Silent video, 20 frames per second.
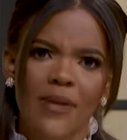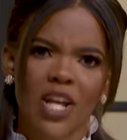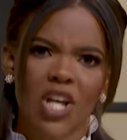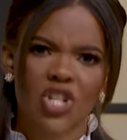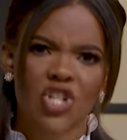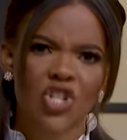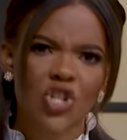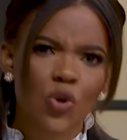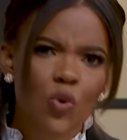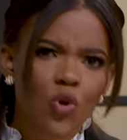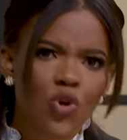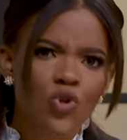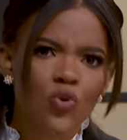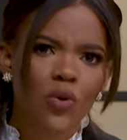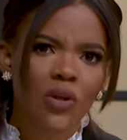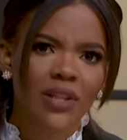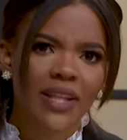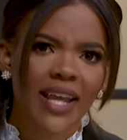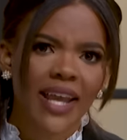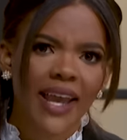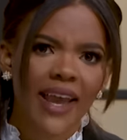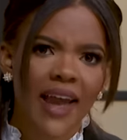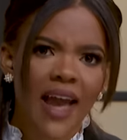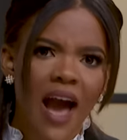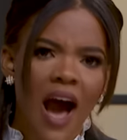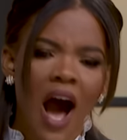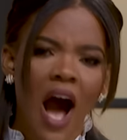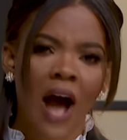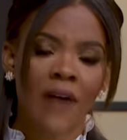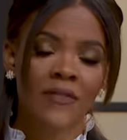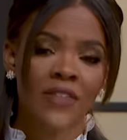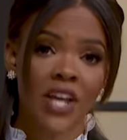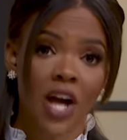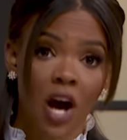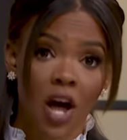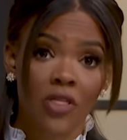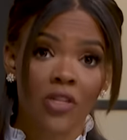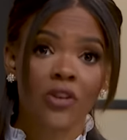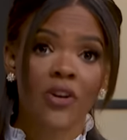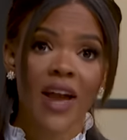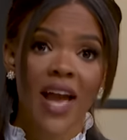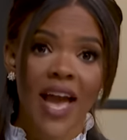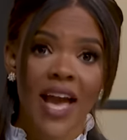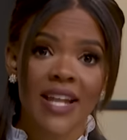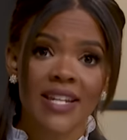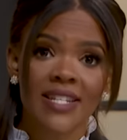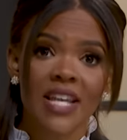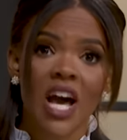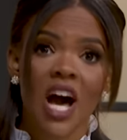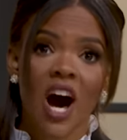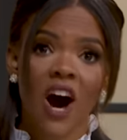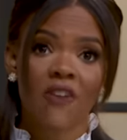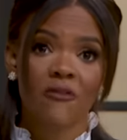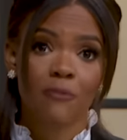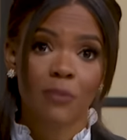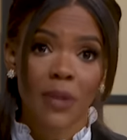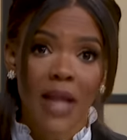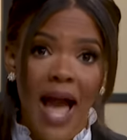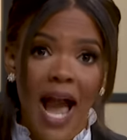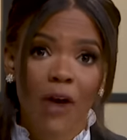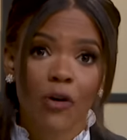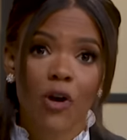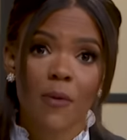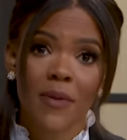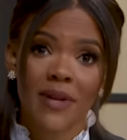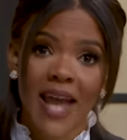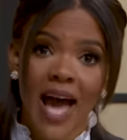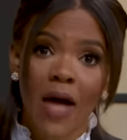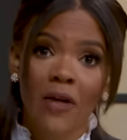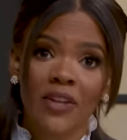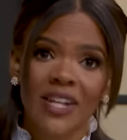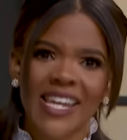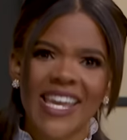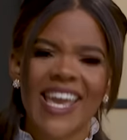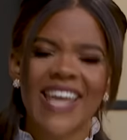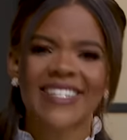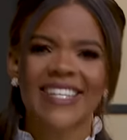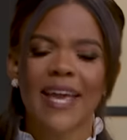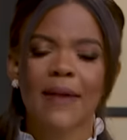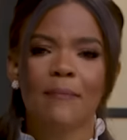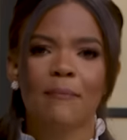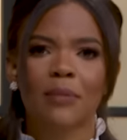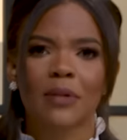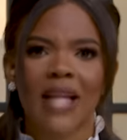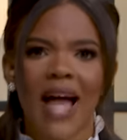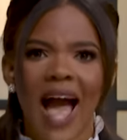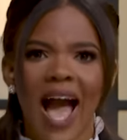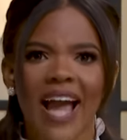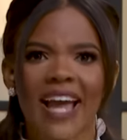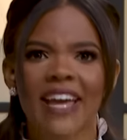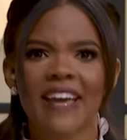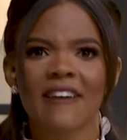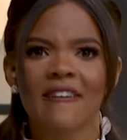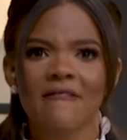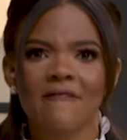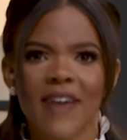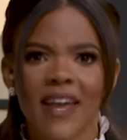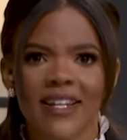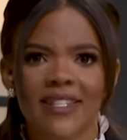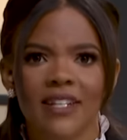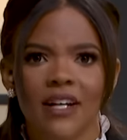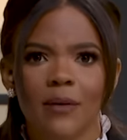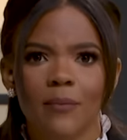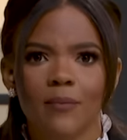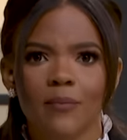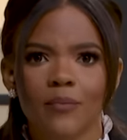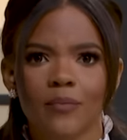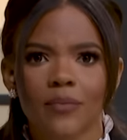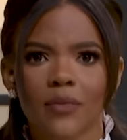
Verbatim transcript: Because usually on the other end of black criminality is a black victim.